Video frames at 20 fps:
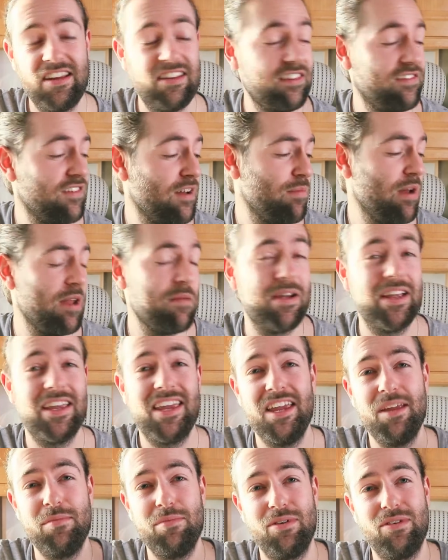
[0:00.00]
because if I play my
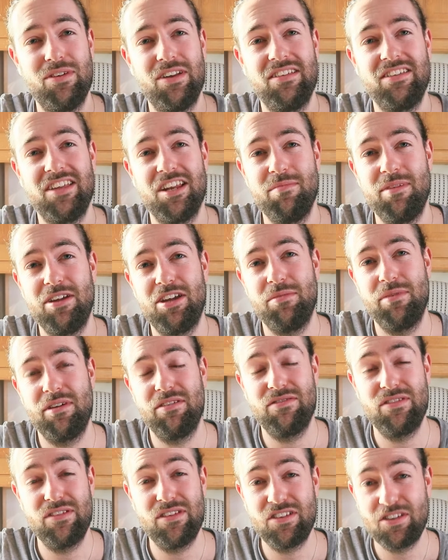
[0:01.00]
keyboard it's going to be
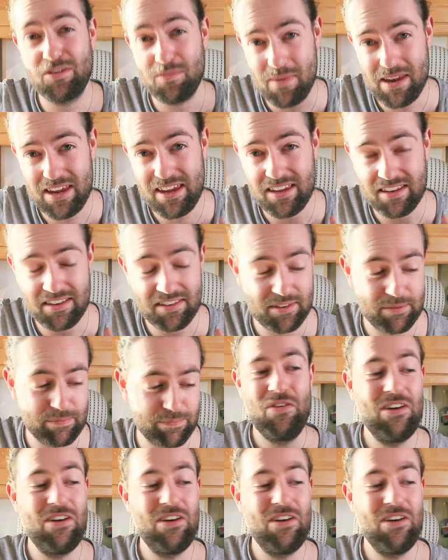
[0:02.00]
coming through the speakers,